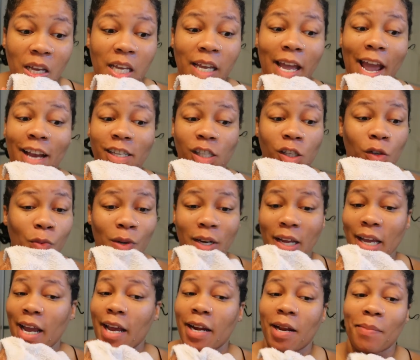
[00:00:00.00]
he actually went
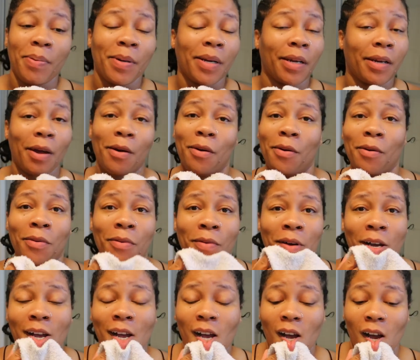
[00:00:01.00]
ahead and put it
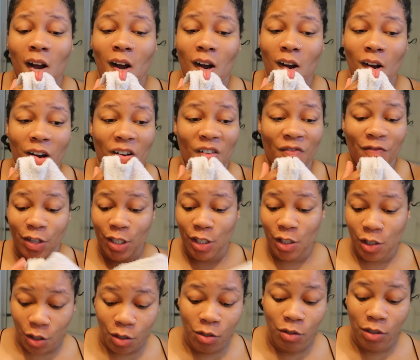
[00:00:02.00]
on uh, for
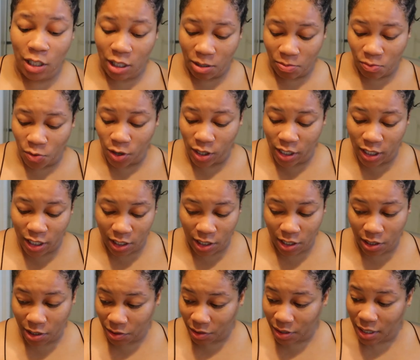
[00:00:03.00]
school this morning.
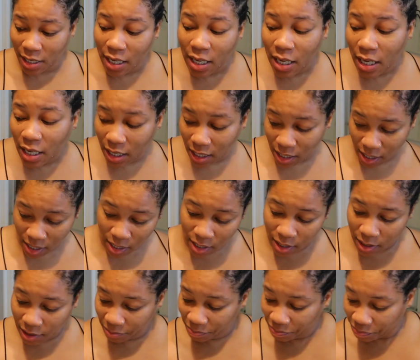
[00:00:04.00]
So
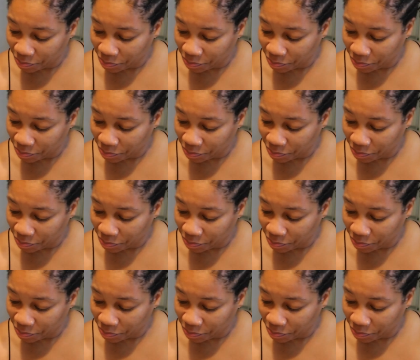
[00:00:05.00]
yeah,